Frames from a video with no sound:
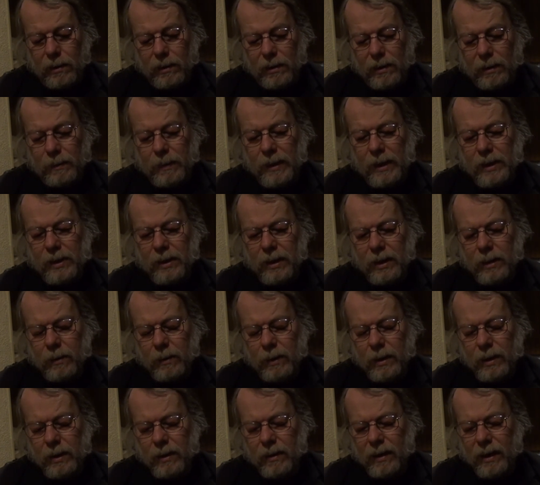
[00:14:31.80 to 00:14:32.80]
especially
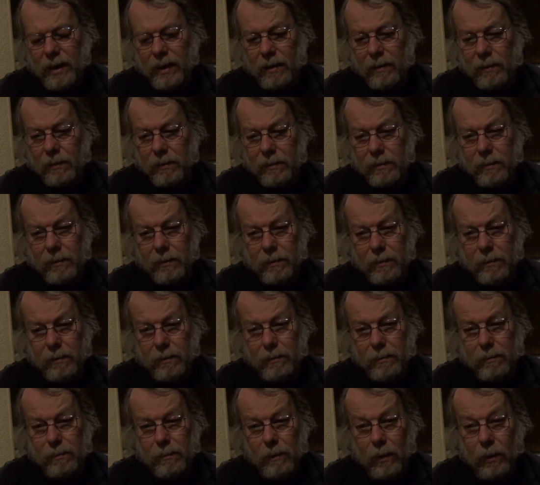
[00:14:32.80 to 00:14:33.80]
when you have
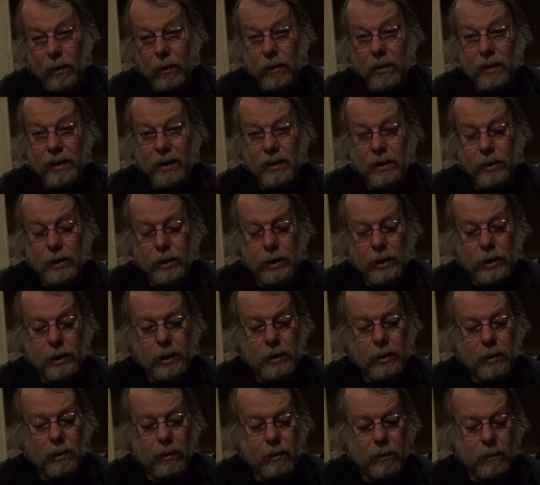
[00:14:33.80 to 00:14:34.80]
Orange
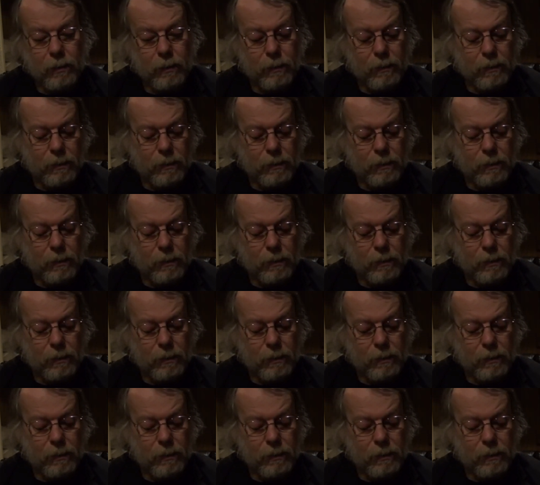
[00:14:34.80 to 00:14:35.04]
Cheeto